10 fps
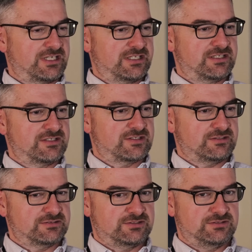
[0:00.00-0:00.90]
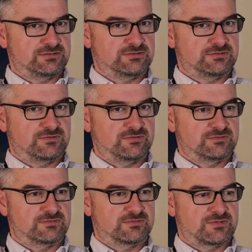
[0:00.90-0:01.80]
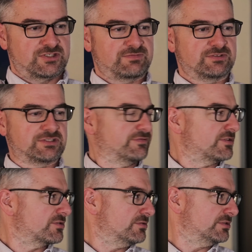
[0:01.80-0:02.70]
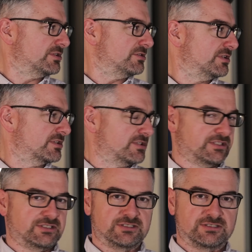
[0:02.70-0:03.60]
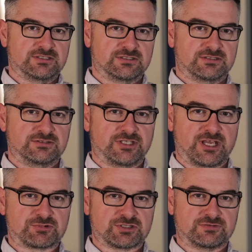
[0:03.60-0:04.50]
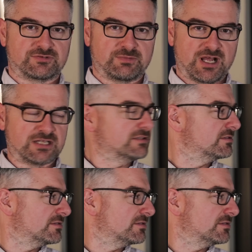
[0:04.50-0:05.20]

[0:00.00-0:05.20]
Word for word: I consult to several different school districts in New Hampshire and Vermont.